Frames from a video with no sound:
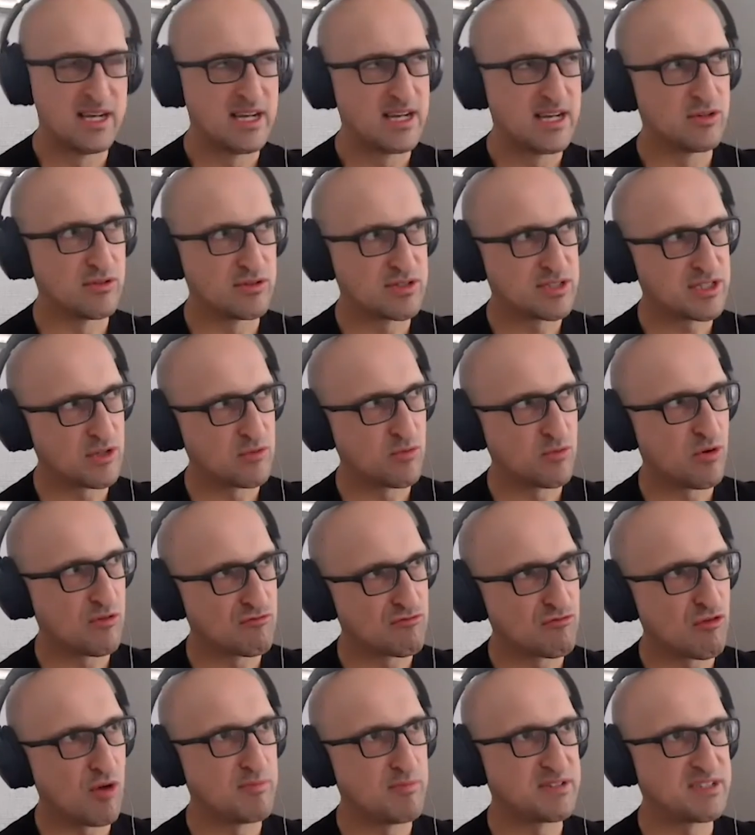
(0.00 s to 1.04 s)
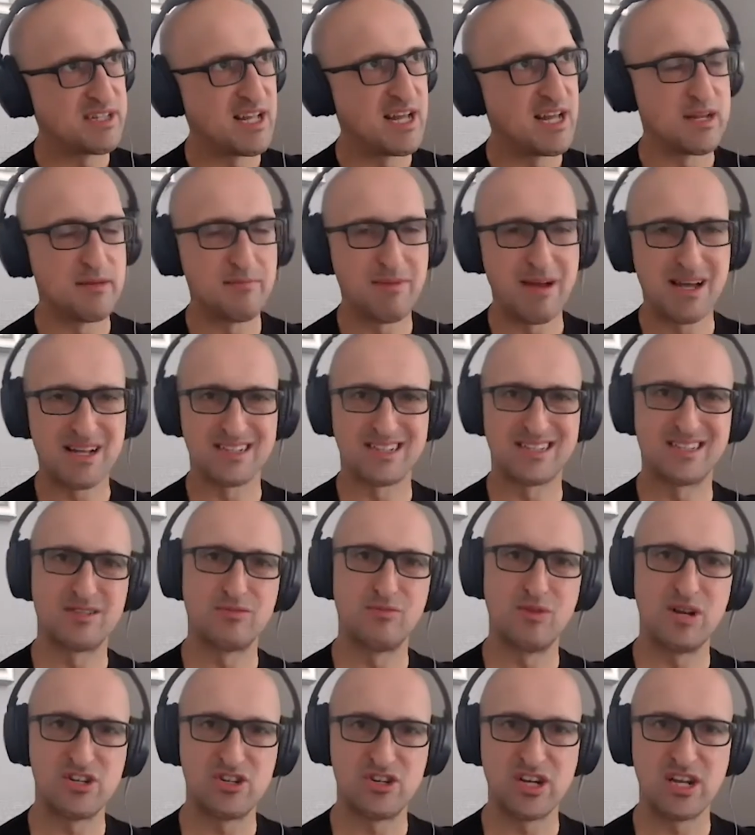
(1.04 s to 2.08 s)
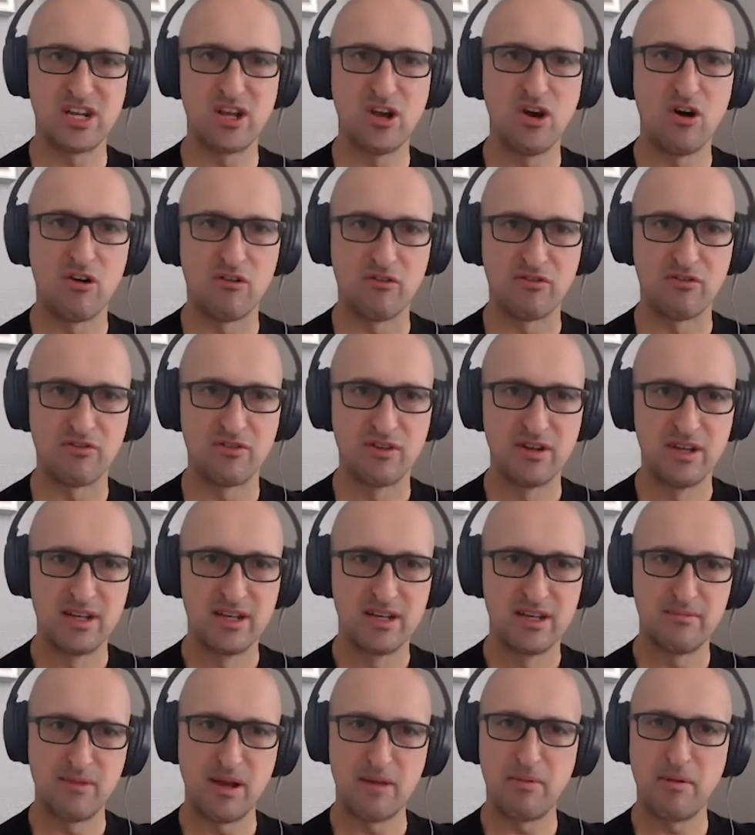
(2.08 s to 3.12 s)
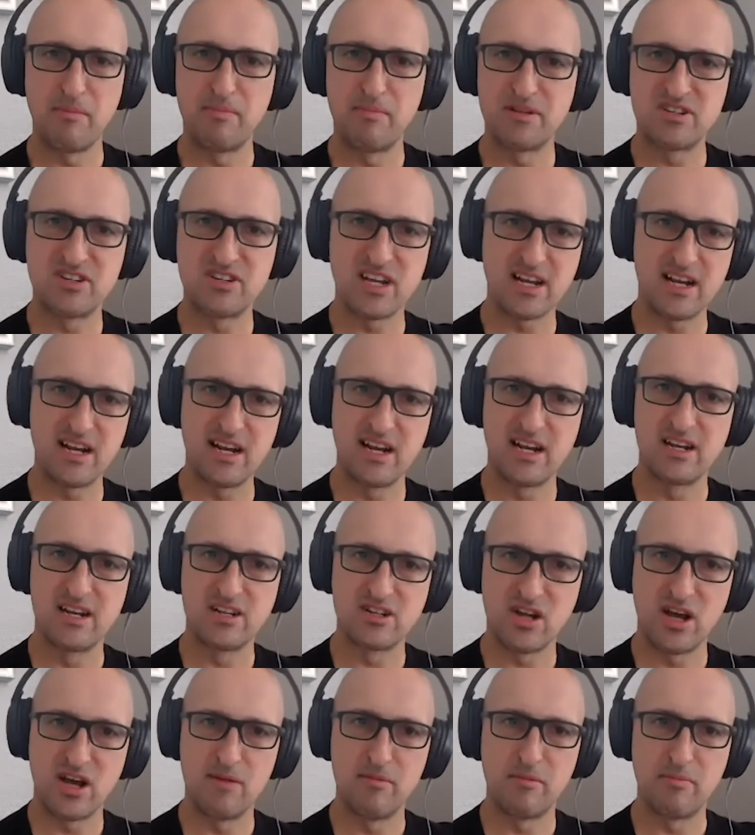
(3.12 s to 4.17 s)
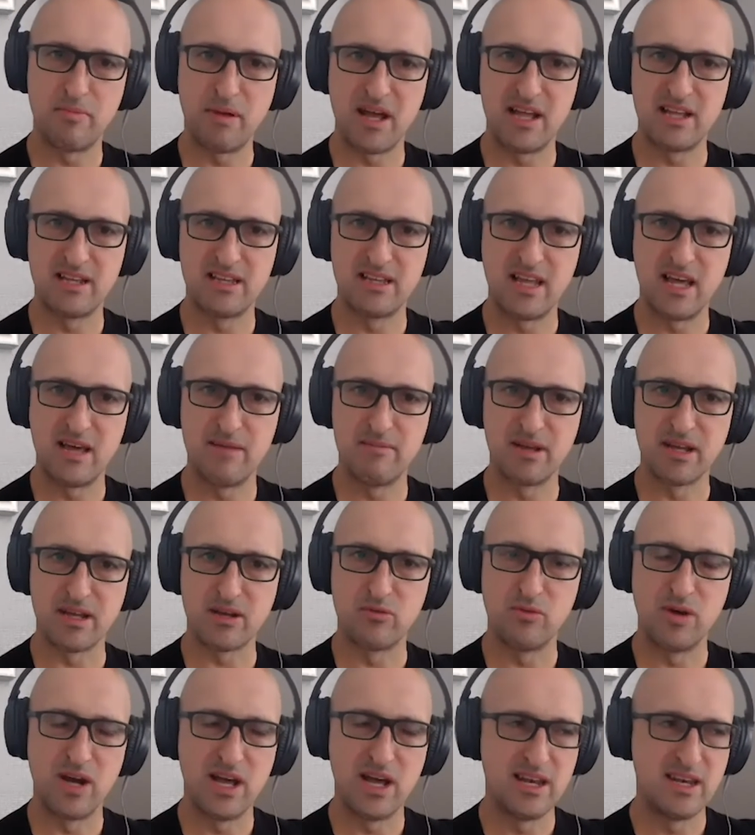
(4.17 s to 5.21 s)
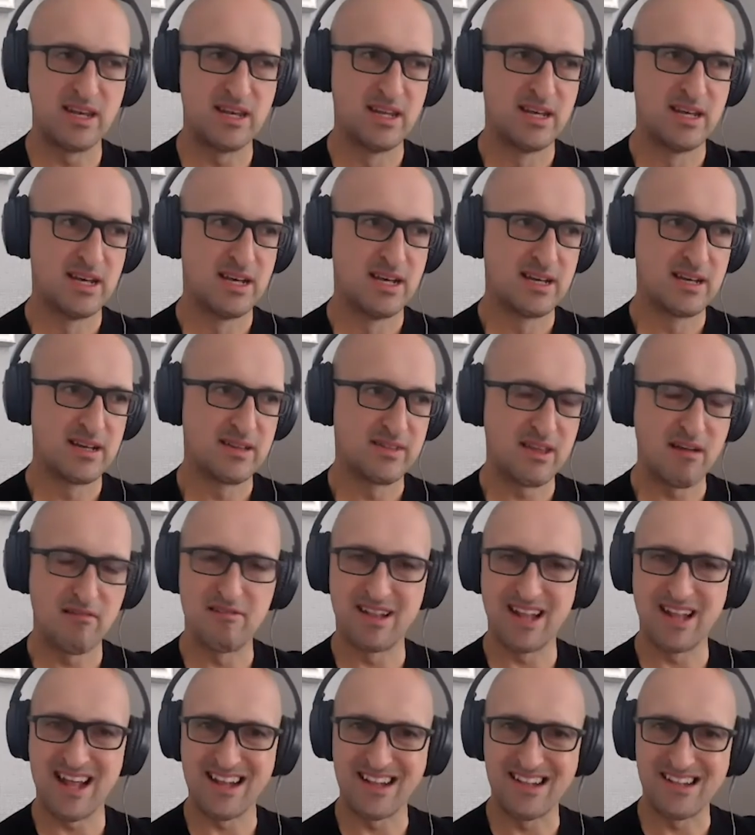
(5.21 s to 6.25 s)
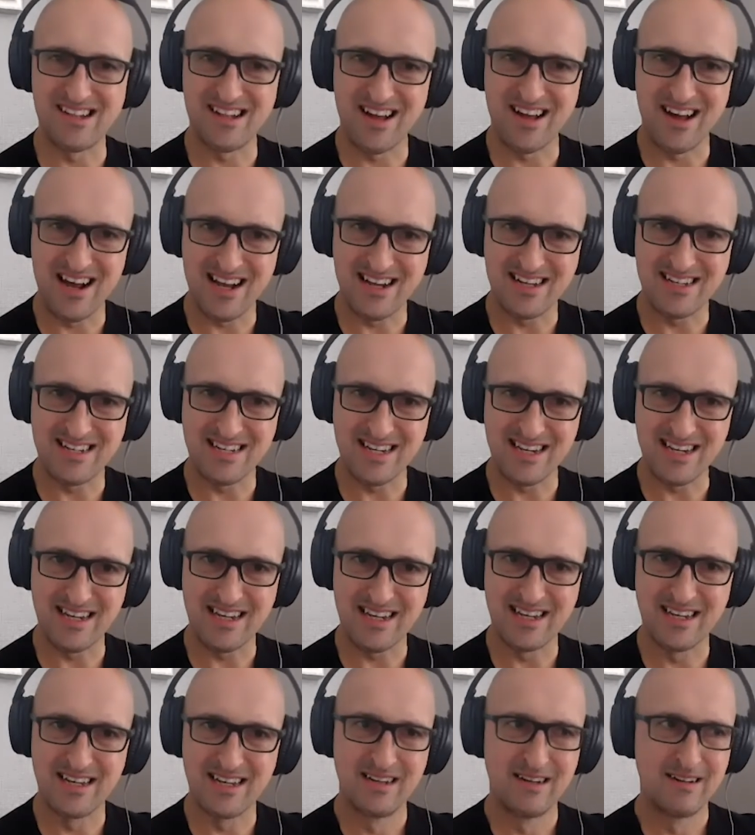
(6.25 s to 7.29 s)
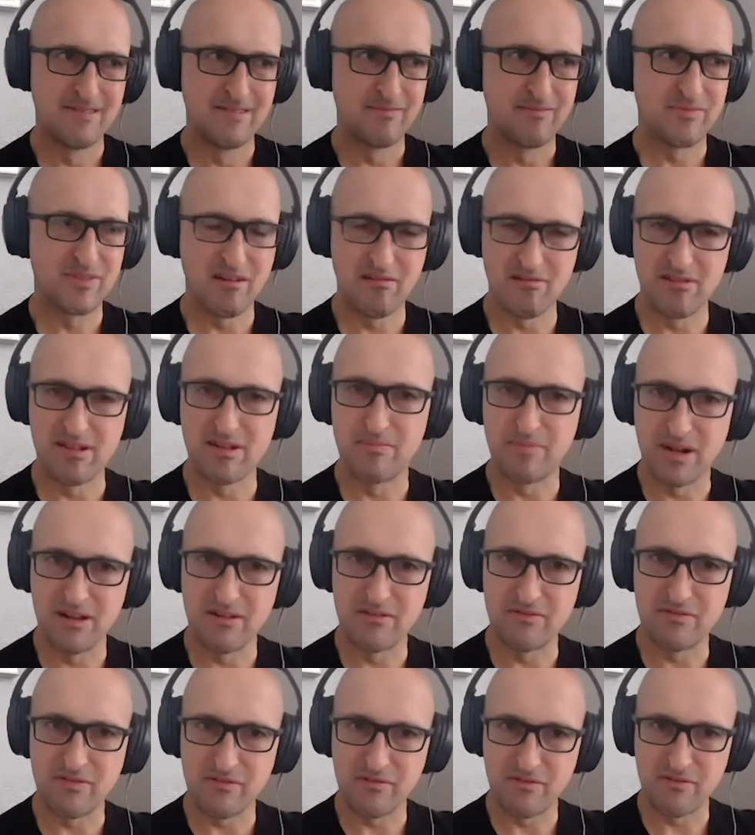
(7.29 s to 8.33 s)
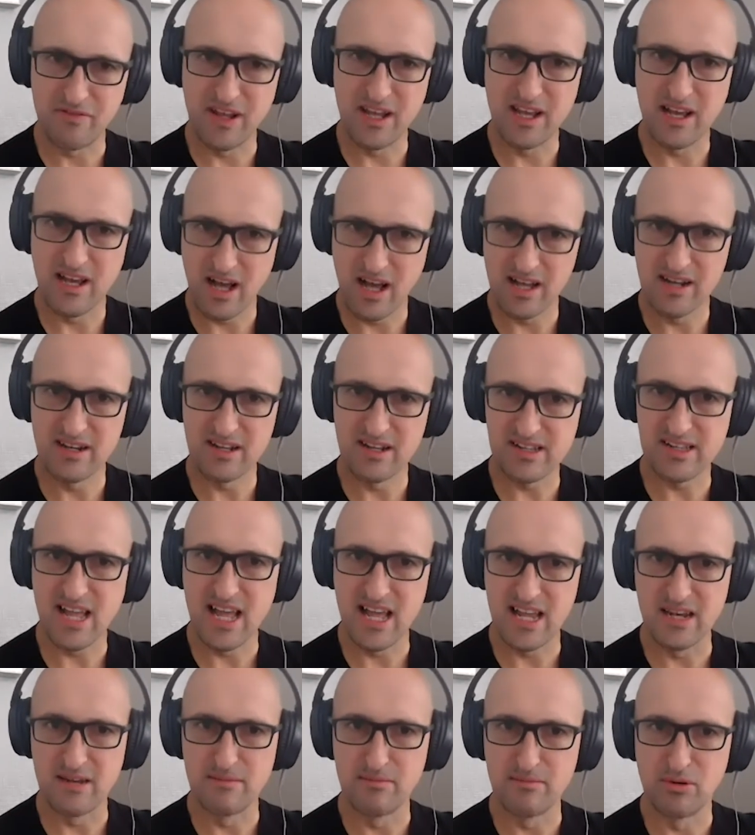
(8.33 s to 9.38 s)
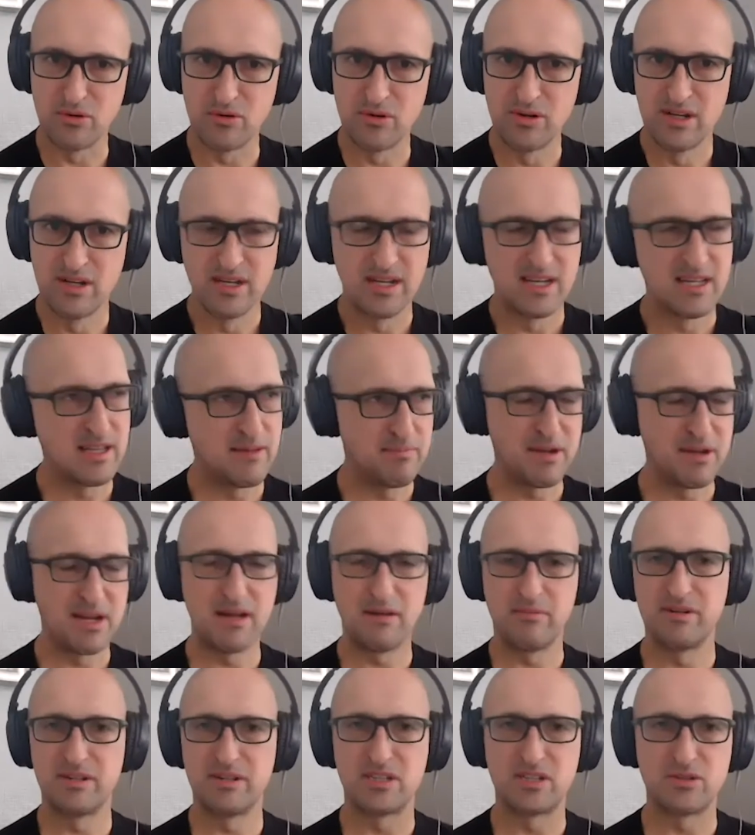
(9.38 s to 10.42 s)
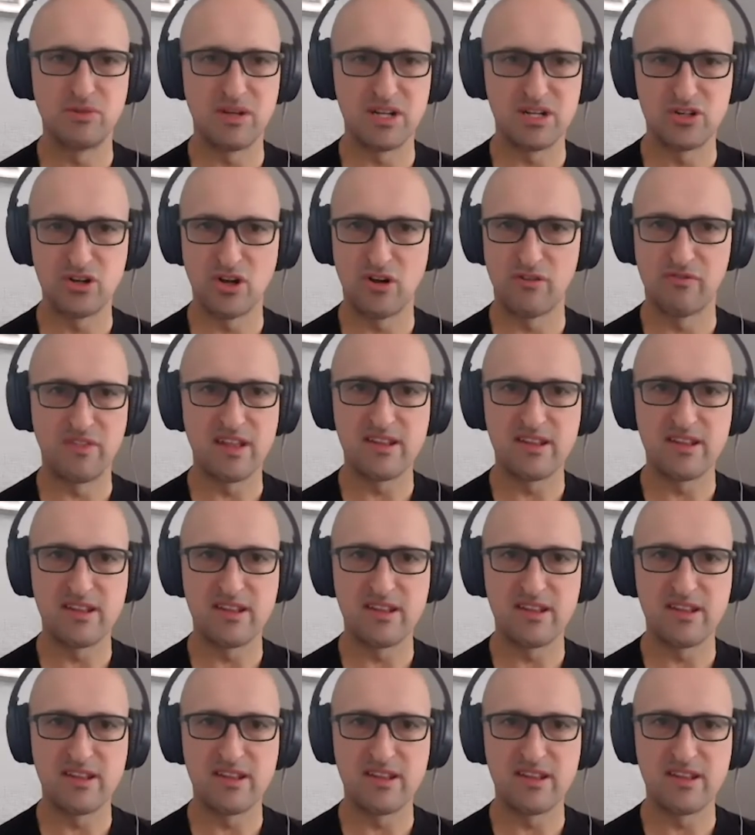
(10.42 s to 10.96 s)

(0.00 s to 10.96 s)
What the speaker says: And also what Rob said about switching off, maybe particularly at a time of pandemic when there is anxiety, there is a bit of fear, understandable, and then being able to switch off.